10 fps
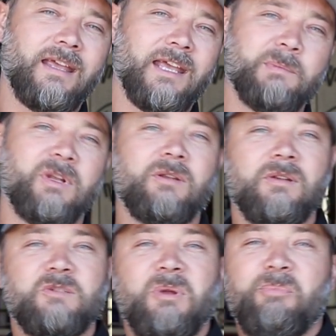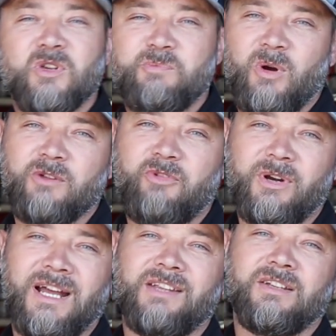it's been postponed for
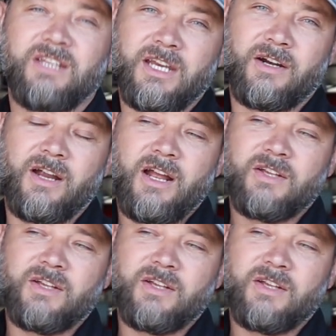another year.